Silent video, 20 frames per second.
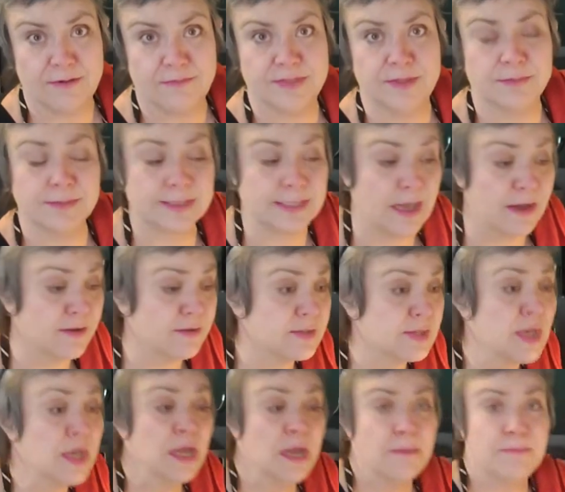of themselves,
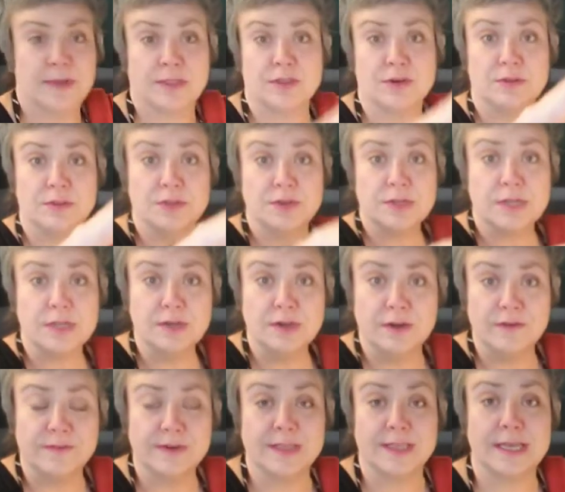but they're looking
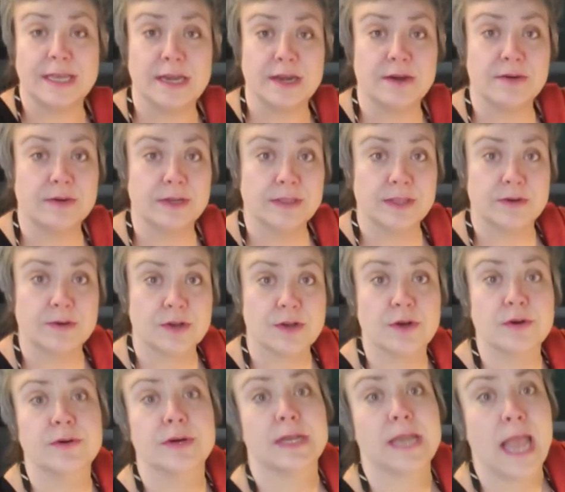over there and they're
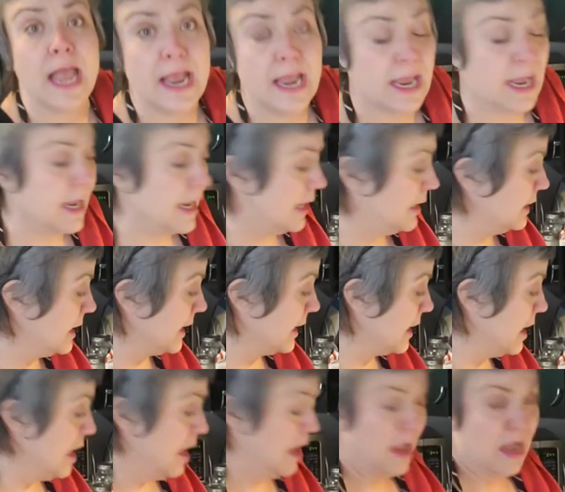going, hey,
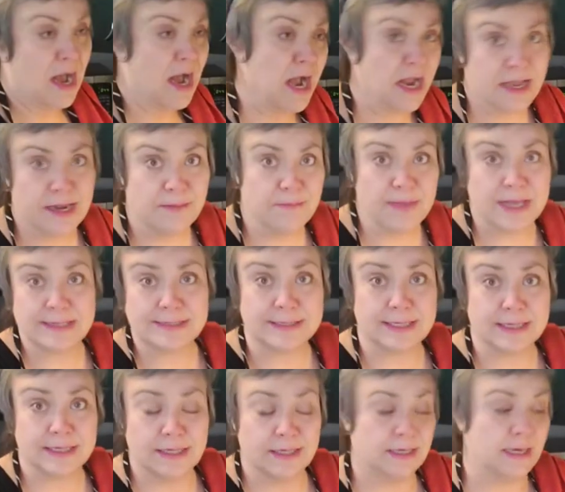like, I'm going to mess
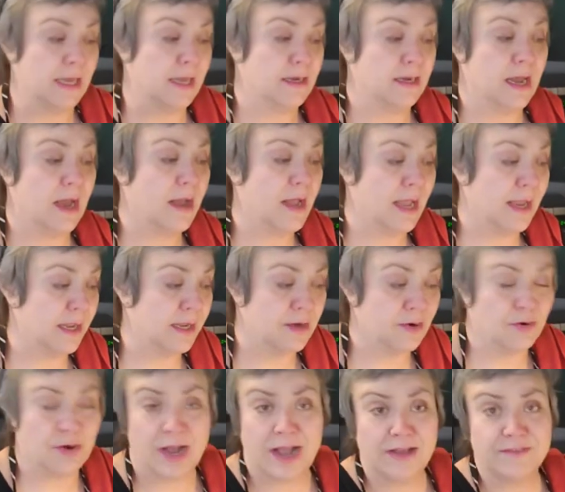in and I, you
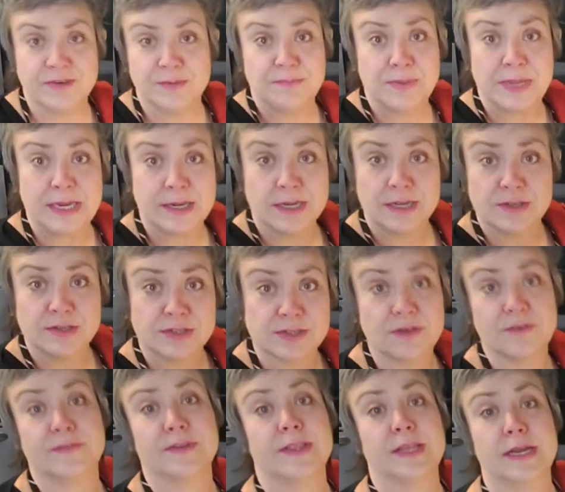know, I have opinions
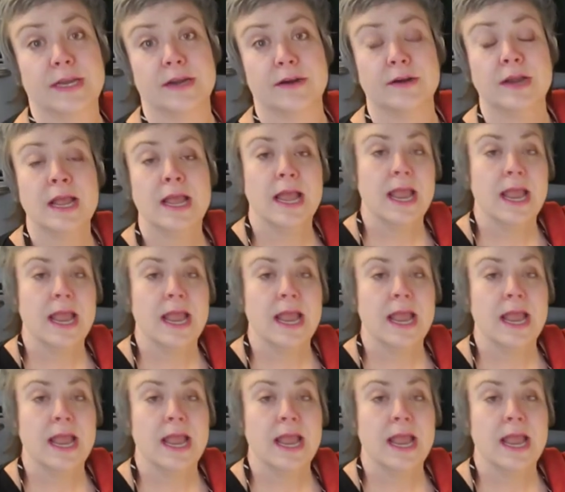over there.